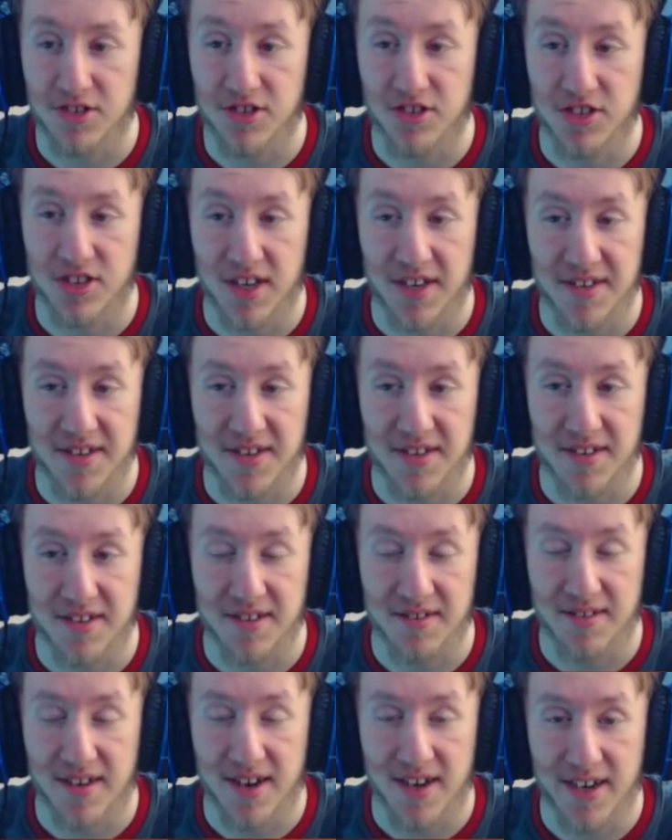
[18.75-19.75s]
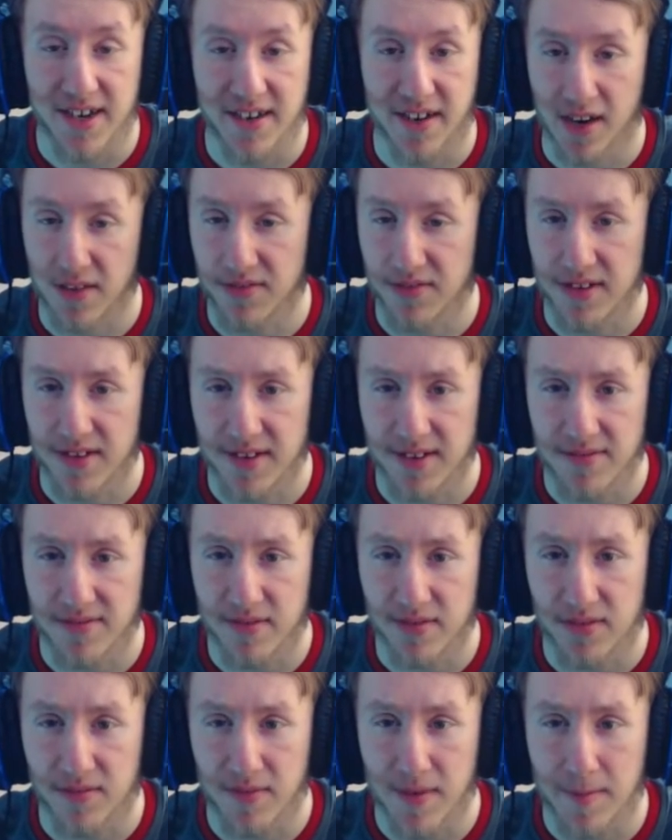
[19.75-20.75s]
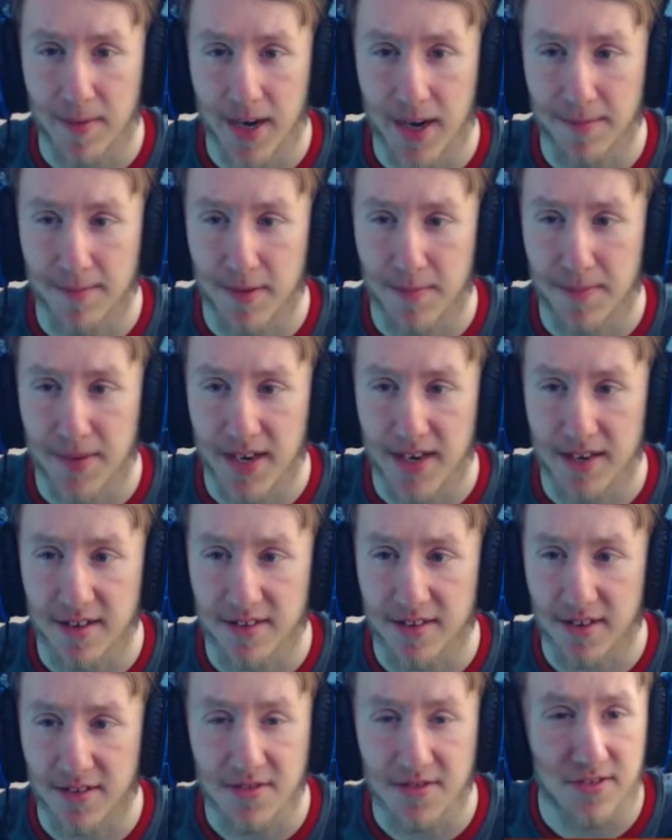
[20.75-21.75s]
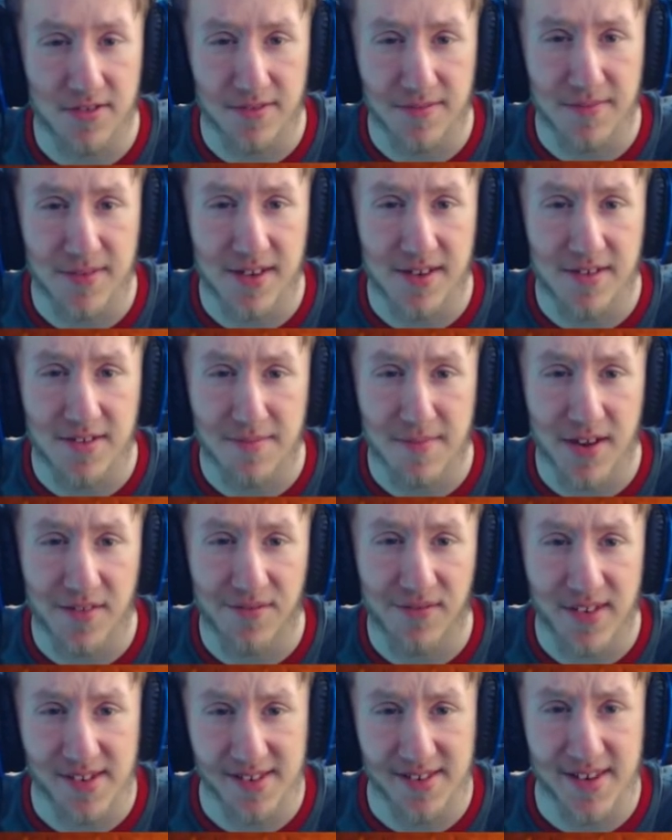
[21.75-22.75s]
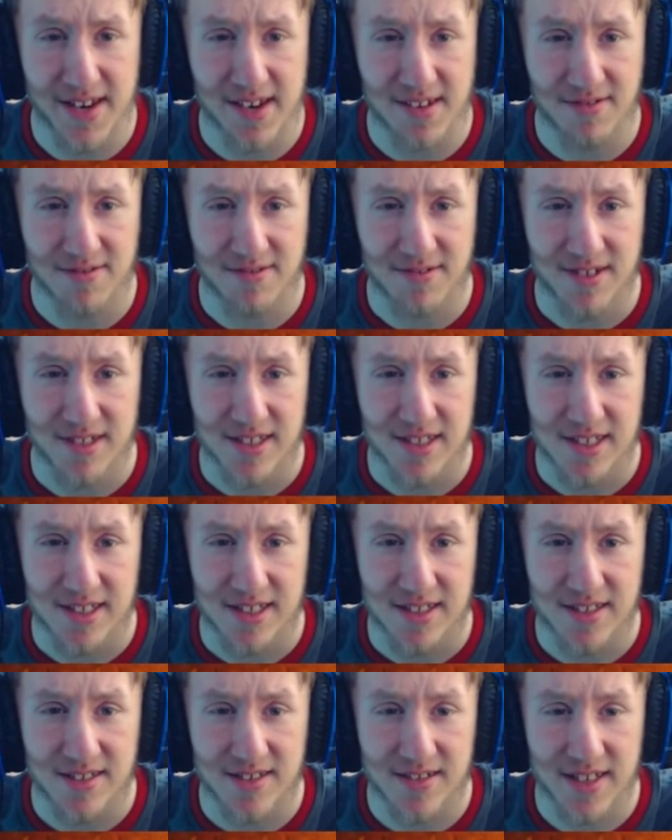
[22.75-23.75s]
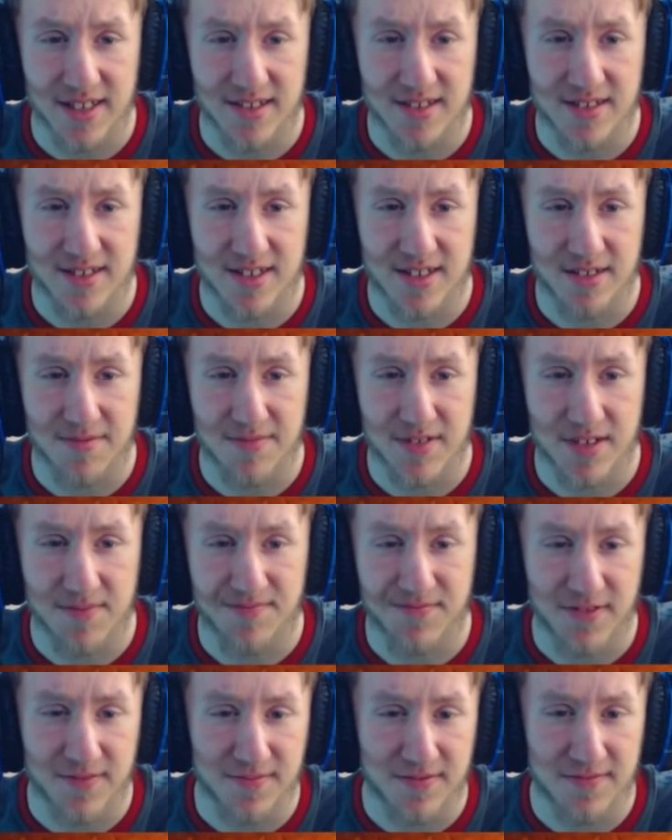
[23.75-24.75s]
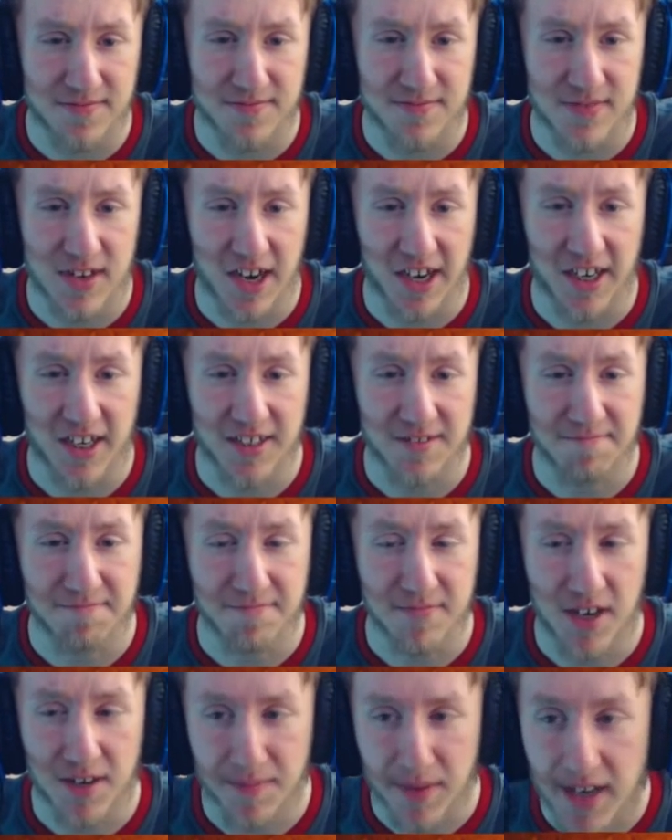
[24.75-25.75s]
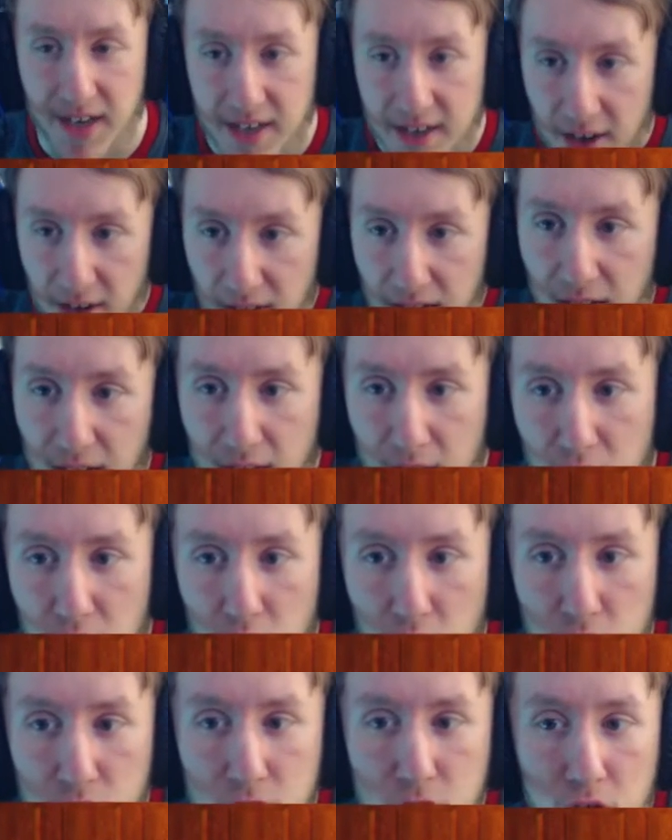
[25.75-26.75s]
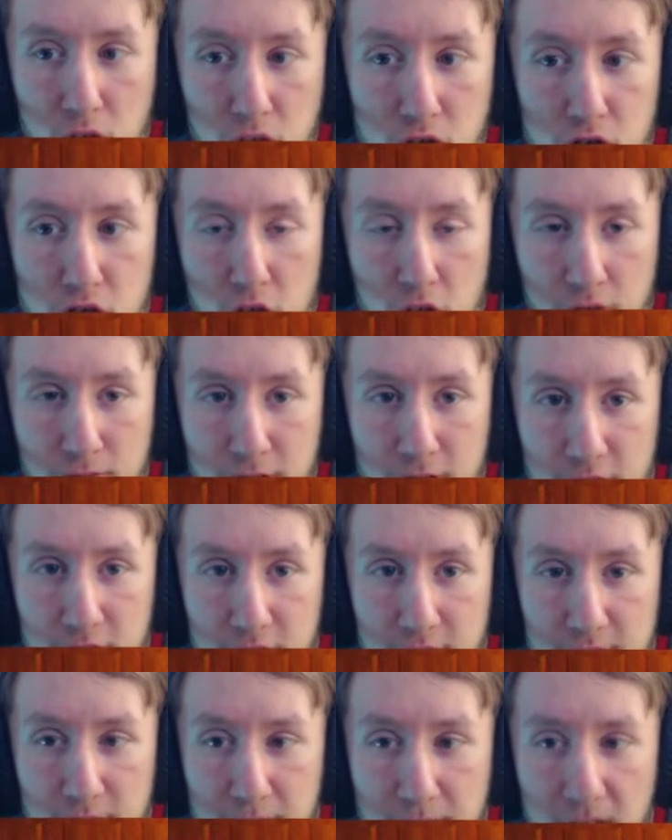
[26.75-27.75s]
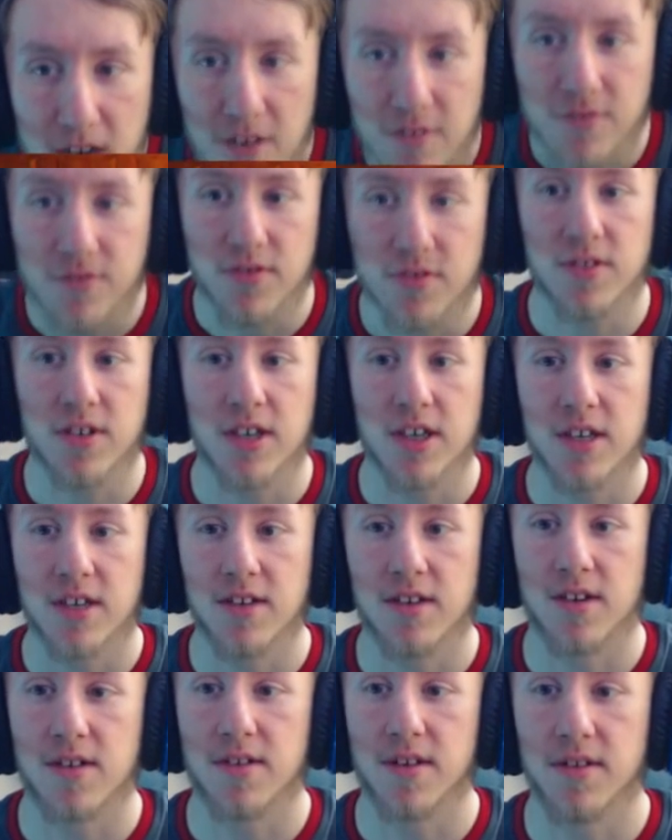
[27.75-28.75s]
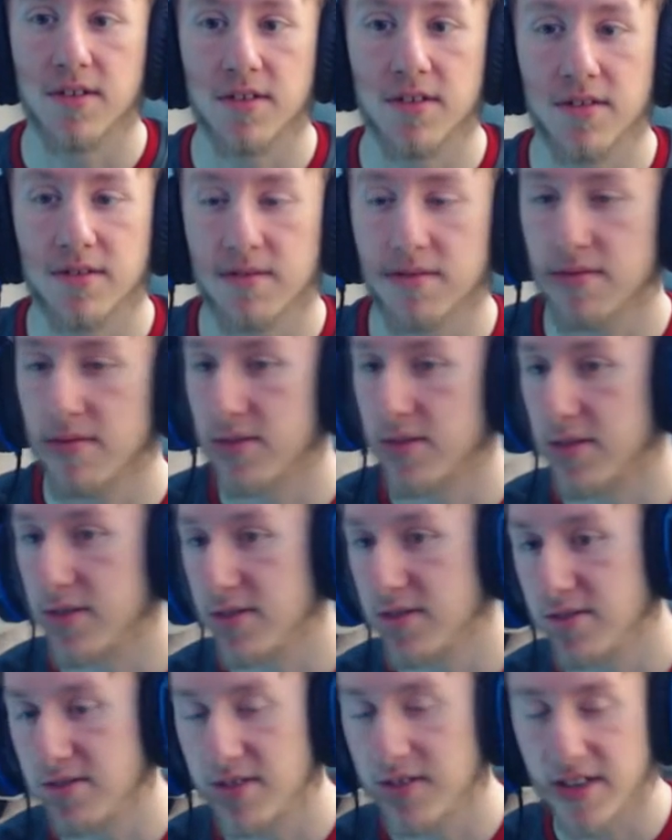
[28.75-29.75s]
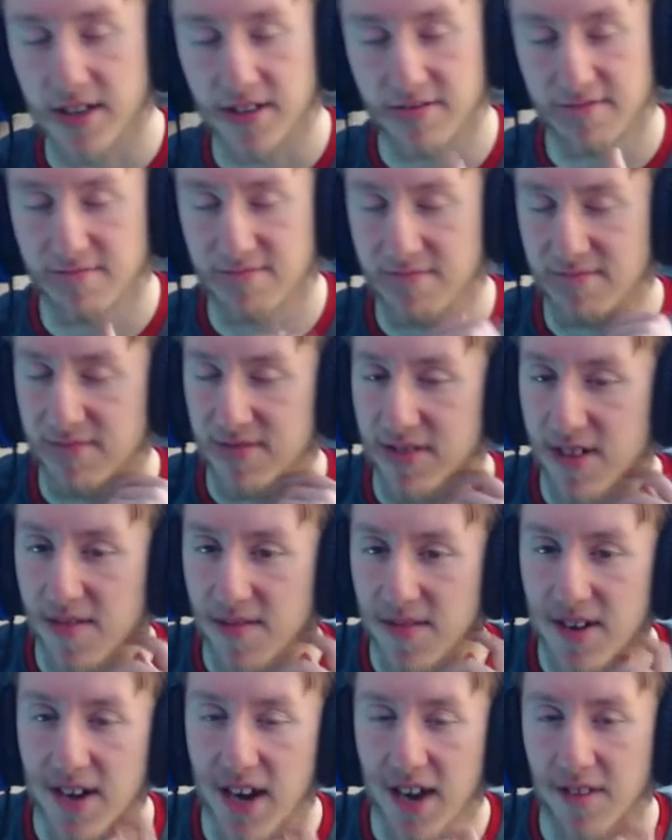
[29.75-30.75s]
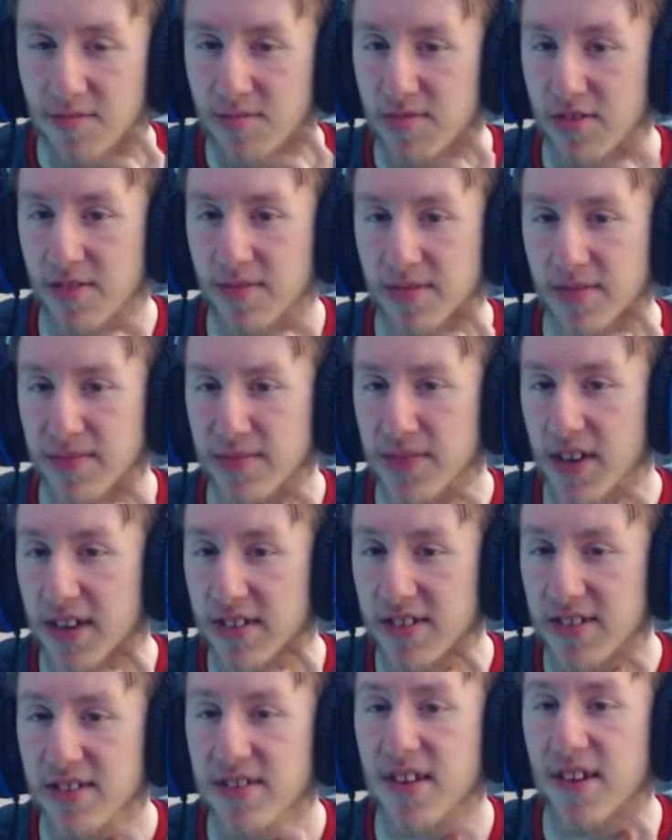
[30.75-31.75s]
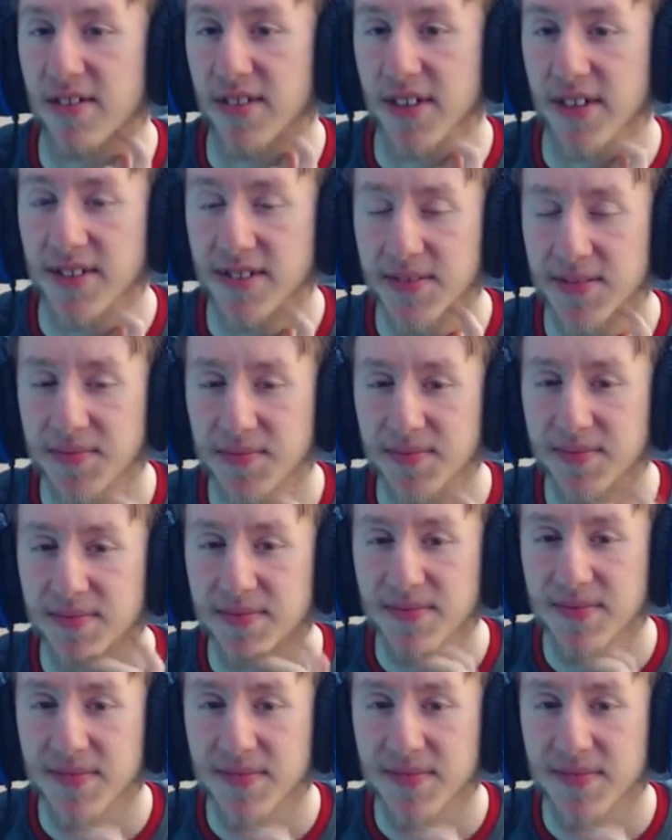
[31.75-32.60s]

let's just say I now have to deal with the web camera being so zoomed into my face now, so that's going to be a problem. Um, I may go like, oh no, can't move through my mouth, or I'll go, or you know, I'm going to have problems, I just know it.